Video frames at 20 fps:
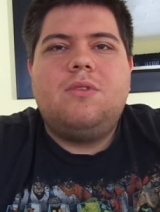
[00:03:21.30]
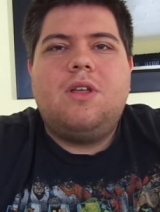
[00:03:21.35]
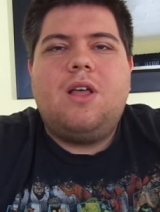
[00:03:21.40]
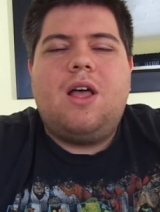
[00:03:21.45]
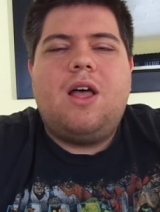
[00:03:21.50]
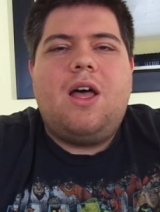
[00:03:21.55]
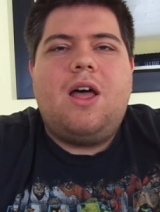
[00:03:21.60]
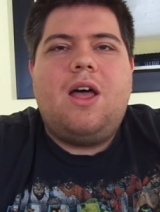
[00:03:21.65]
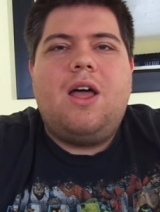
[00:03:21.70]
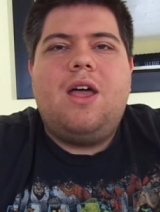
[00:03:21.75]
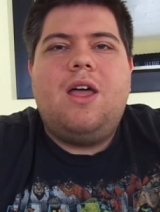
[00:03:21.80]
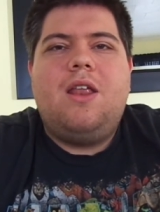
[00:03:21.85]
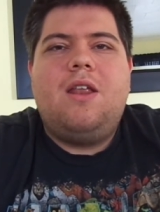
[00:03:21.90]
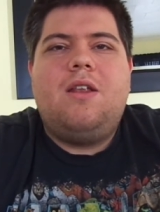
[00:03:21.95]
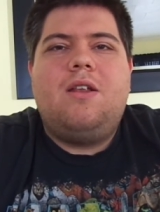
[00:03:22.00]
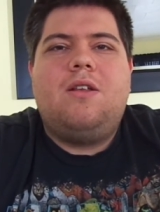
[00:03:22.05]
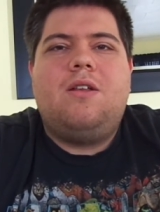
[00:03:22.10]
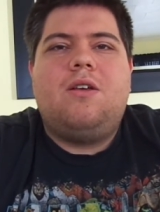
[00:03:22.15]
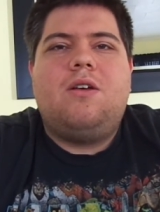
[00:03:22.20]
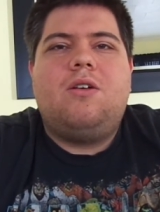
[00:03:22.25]
I
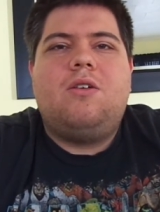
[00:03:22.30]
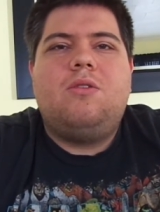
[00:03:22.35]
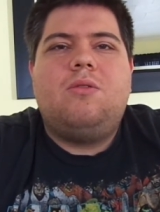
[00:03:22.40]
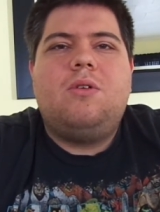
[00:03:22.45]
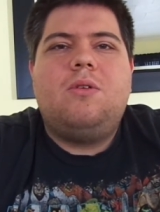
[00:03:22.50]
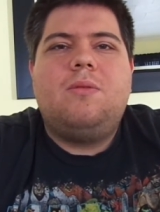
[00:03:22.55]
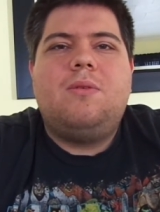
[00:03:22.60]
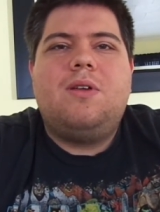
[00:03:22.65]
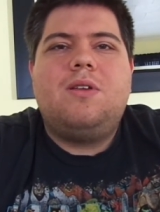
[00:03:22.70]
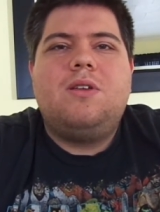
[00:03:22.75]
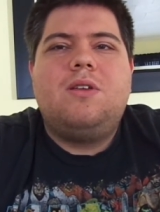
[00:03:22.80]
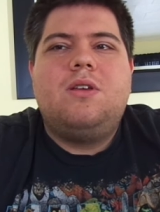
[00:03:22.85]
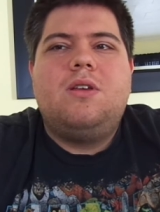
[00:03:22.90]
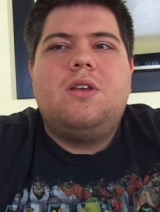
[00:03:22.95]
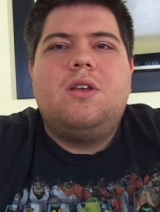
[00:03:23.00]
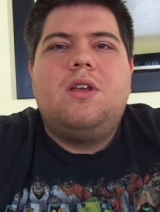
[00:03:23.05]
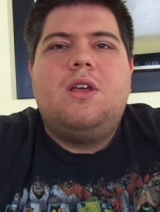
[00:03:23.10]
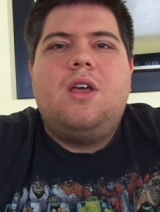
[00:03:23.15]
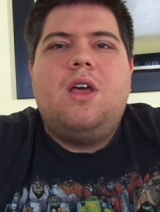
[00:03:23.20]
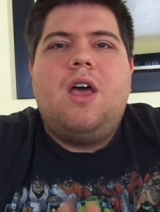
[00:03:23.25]
don't know.
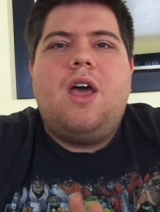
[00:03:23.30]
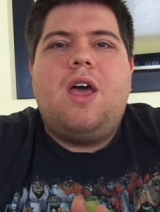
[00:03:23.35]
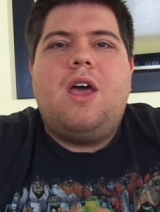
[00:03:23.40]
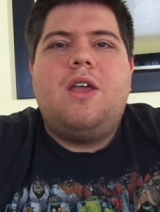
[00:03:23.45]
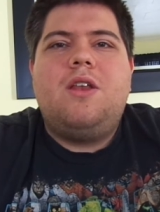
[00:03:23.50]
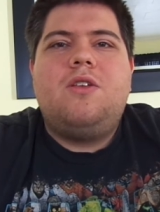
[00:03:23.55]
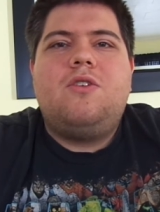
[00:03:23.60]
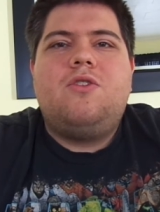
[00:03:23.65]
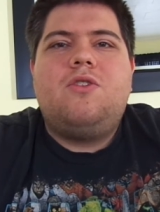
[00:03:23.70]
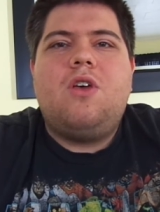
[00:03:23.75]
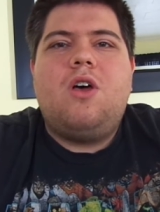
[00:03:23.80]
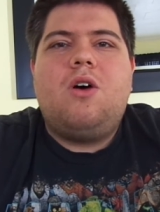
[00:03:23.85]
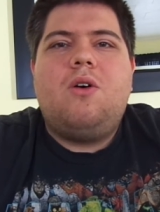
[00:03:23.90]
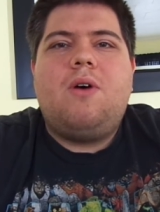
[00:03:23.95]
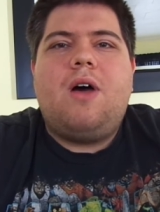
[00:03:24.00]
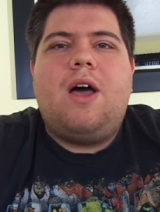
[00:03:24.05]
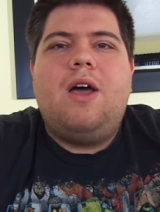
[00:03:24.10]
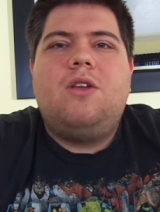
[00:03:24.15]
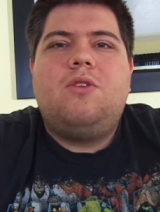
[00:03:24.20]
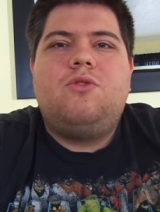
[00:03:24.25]
And so
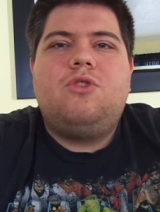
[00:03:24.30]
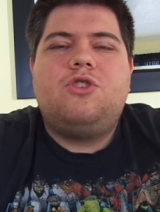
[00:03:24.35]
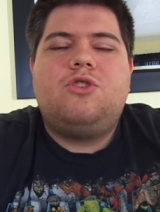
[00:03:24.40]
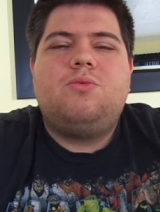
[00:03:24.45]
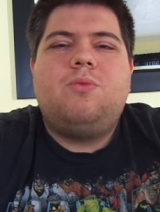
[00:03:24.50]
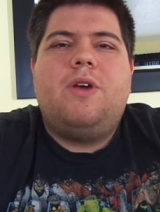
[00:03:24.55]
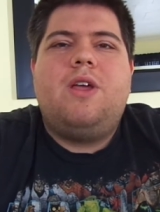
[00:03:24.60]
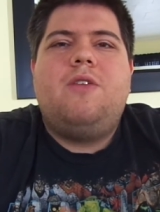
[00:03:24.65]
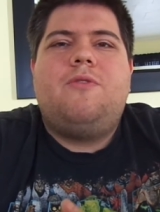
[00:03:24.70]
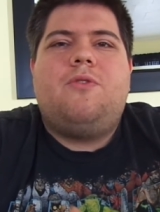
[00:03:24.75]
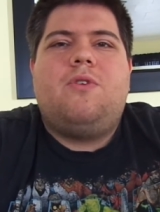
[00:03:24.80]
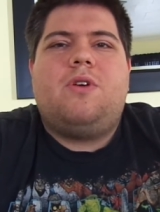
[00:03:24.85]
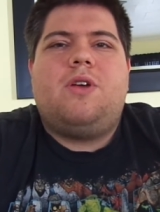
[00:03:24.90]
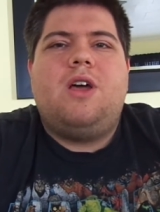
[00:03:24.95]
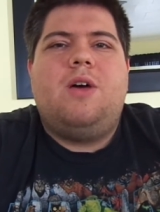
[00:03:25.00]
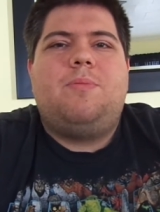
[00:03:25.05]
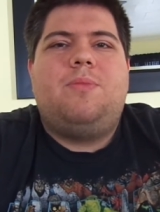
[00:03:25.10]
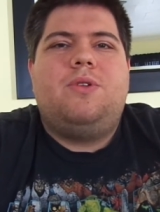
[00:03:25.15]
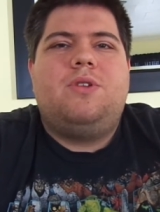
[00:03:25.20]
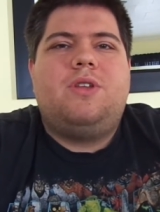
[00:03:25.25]
I just waited for a
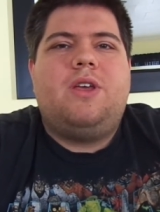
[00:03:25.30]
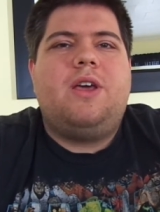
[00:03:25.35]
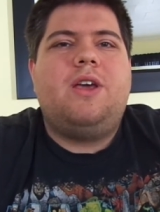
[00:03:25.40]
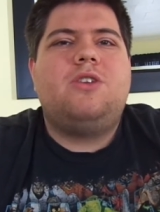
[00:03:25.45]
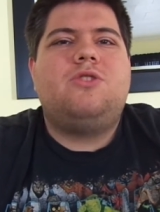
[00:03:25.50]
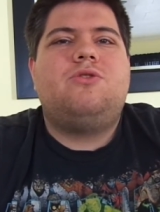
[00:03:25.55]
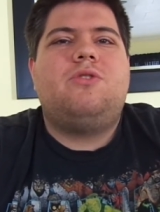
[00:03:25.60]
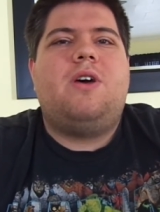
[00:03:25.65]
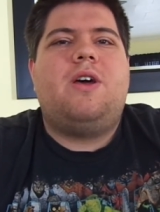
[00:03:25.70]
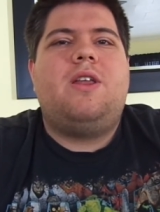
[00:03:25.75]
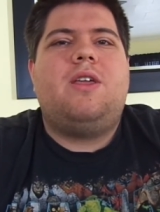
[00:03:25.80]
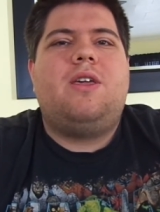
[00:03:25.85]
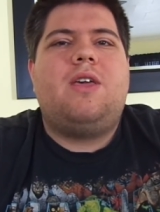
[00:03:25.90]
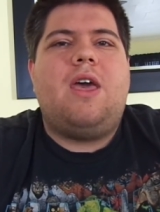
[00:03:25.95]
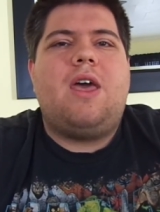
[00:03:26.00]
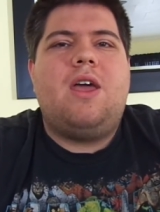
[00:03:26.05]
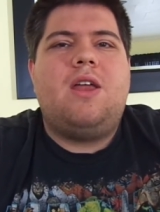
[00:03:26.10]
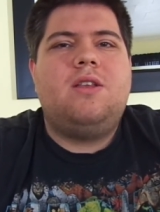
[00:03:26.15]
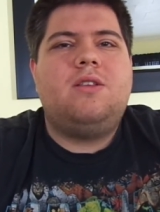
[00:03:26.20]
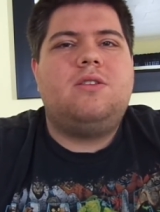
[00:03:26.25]
couple days, tried
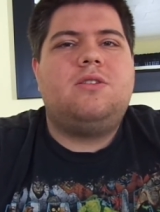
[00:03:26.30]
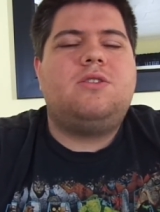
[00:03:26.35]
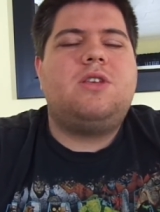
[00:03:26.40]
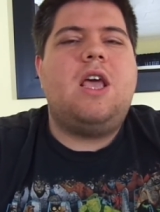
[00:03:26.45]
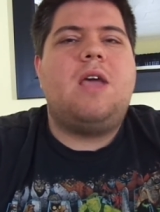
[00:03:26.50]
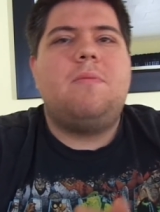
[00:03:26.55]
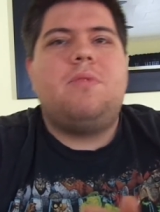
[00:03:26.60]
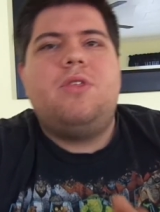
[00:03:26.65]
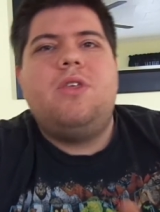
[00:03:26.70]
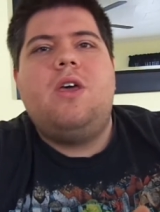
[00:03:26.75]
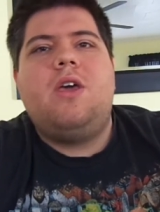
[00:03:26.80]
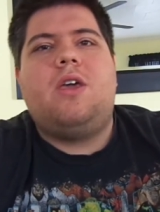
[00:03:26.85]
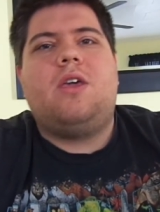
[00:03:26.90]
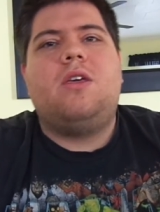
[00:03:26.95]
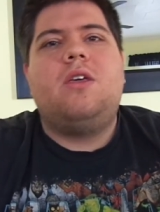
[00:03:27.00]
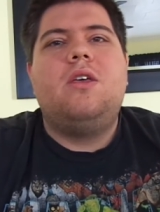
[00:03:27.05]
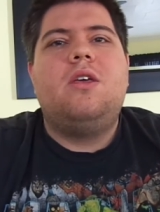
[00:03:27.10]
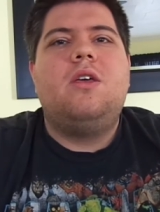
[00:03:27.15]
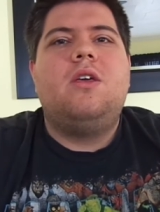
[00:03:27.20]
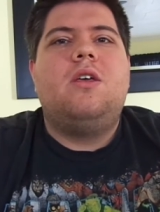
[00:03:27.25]
again, same thing.
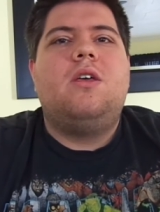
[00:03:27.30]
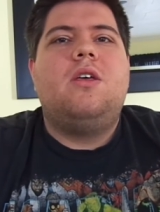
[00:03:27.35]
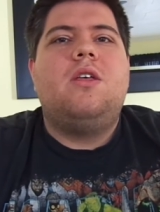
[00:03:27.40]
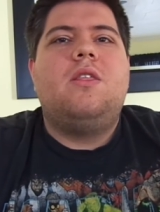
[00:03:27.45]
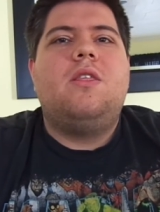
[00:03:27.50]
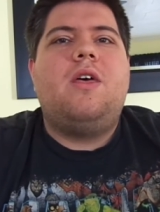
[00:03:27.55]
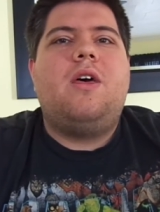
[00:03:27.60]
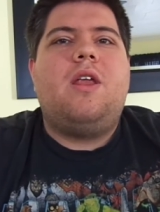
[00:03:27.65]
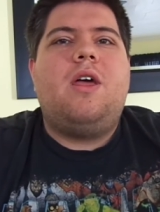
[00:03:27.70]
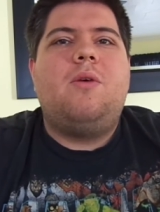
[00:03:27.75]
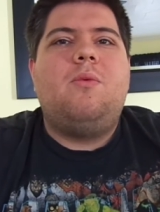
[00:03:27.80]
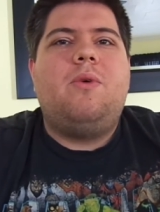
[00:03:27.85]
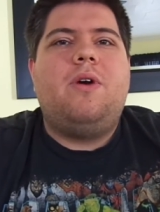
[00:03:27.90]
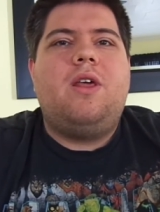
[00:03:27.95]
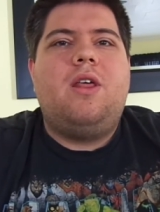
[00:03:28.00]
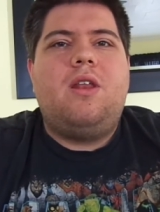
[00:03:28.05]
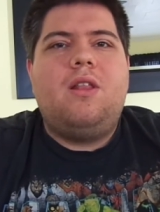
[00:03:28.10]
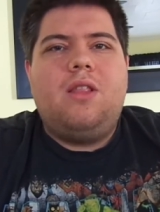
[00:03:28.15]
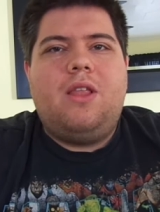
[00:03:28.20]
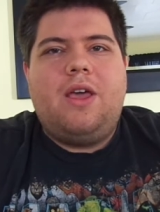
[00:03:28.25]
Then I
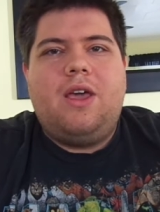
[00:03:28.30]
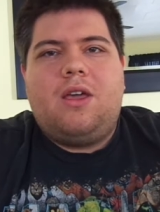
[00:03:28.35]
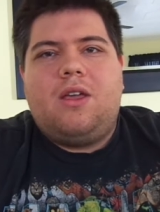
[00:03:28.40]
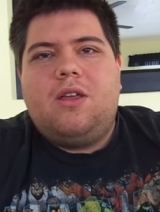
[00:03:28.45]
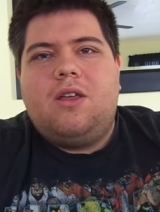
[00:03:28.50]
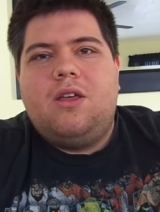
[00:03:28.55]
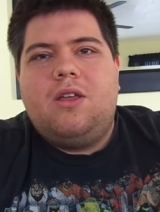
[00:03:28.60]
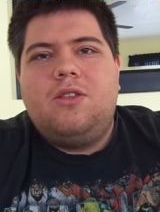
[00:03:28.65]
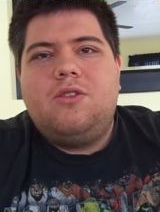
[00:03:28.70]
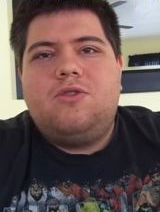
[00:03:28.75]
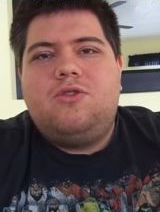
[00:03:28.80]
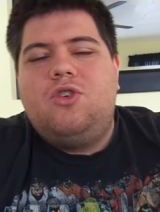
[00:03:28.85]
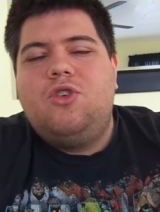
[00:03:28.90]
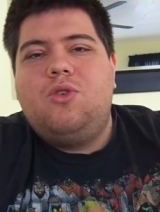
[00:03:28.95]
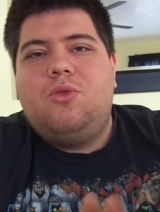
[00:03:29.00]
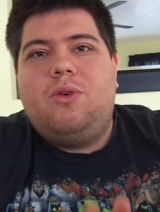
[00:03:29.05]
waited like two